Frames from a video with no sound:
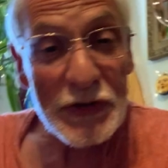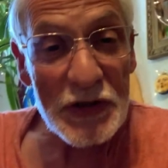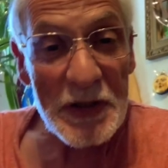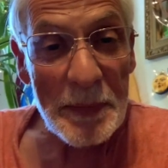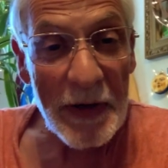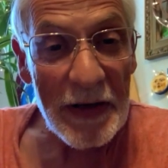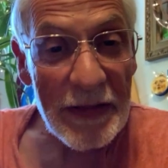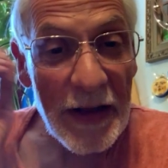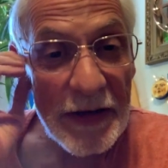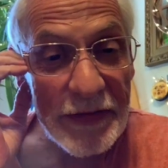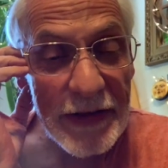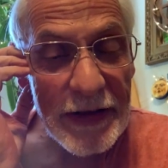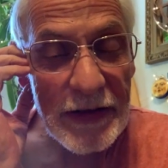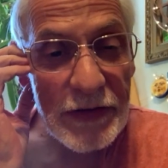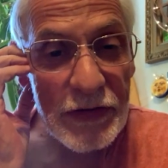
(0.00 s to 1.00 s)
good about a lot of
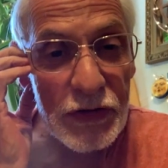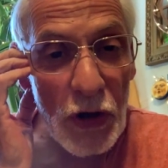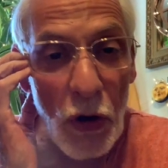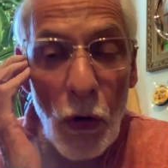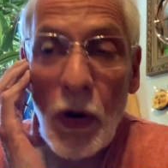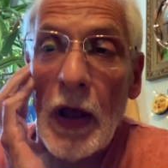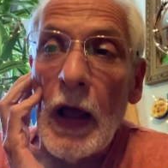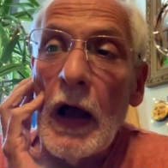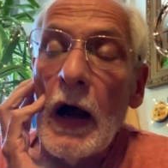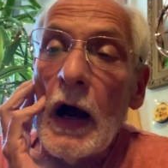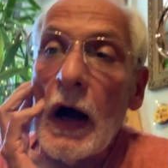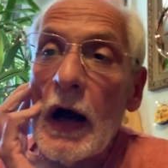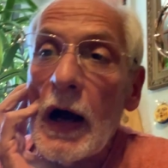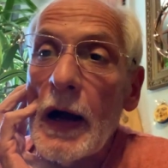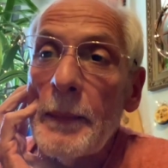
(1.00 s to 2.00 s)
things. So
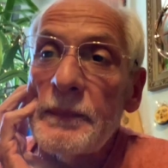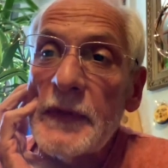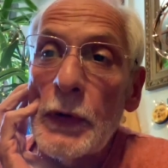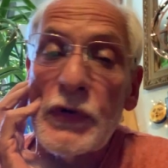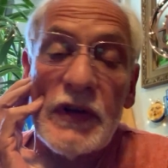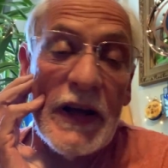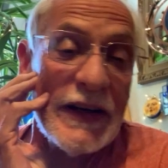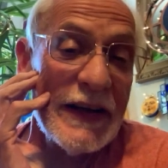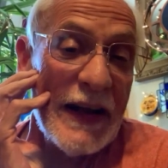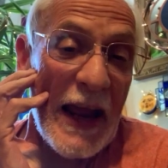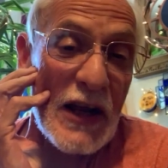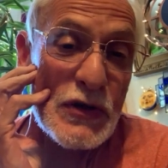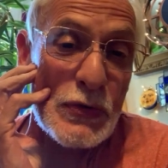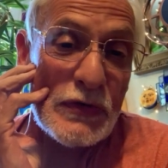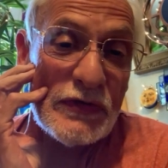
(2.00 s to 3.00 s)
it was kind of
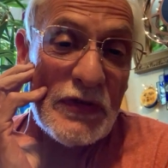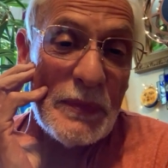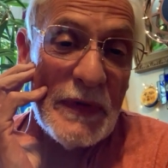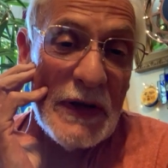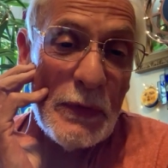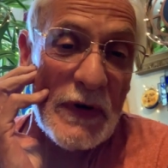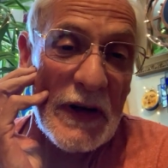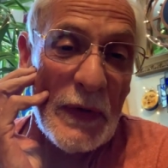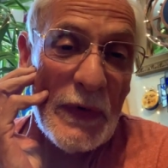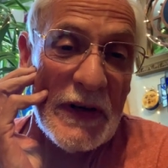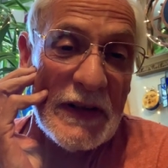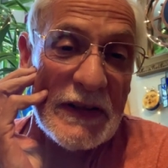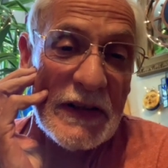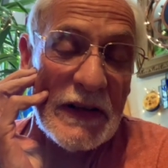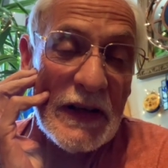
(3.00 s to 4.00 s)
natural for me when I went
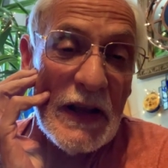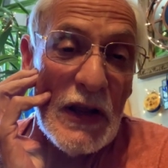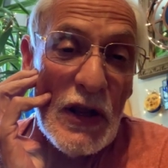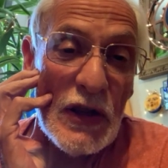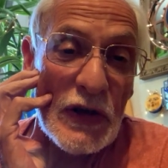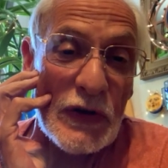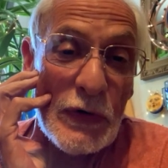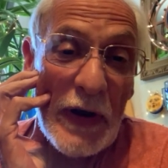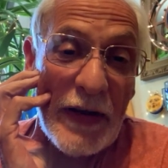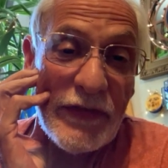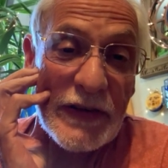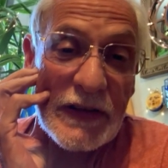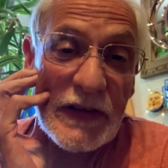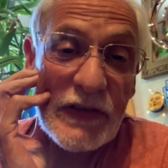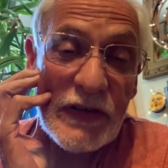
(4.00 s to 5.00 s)
into
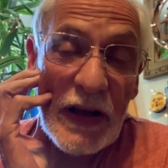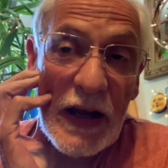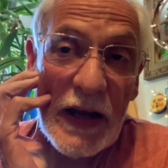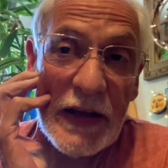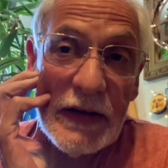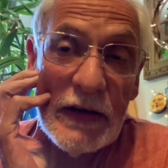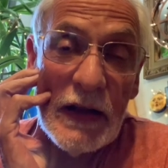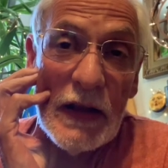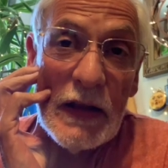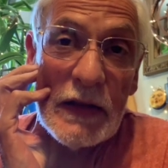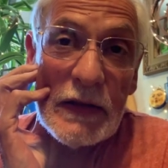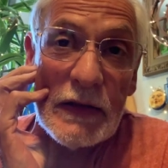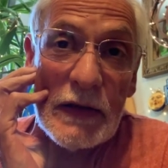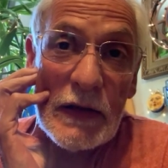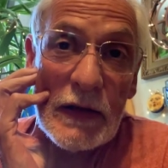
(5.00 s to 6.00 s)
graphic design.
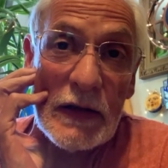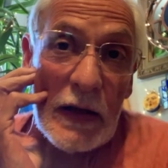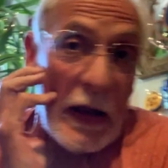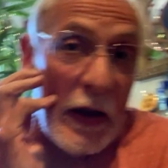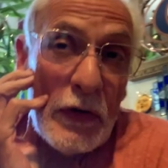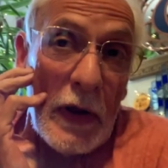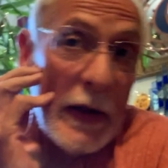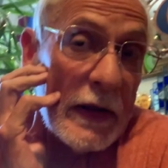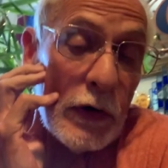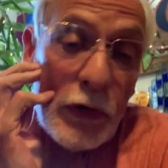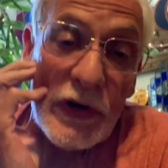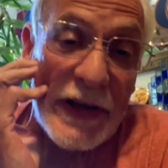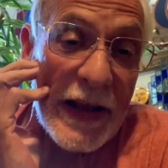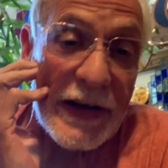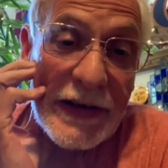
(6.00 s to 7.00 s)
I
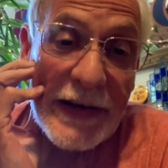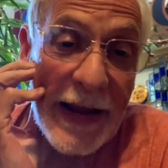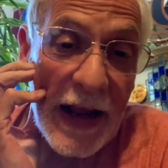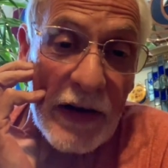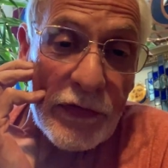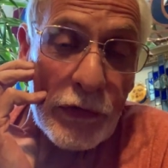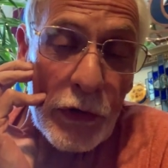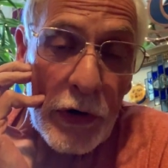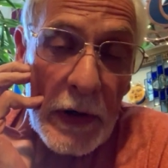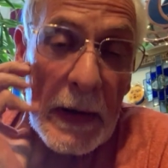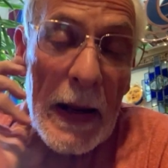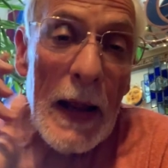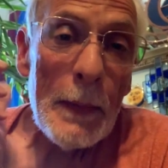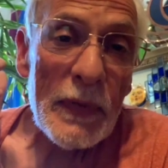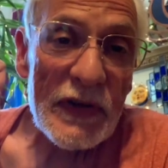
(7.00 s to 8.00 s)
already had a knack for it.
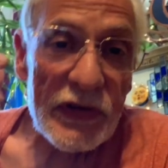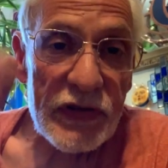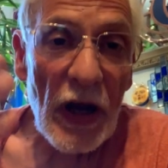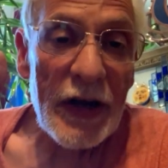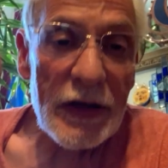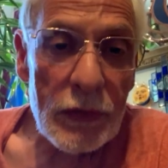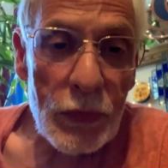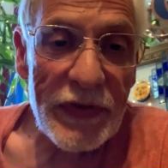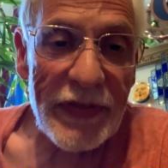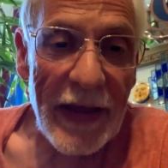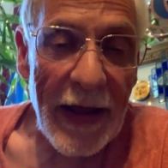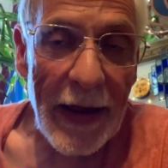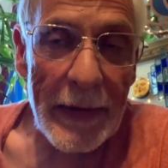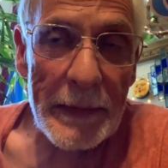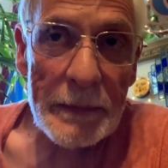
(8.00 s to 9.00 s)
But starting with
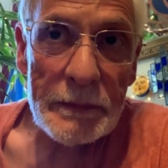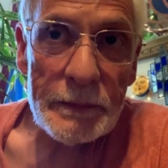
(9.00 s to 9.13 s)
that,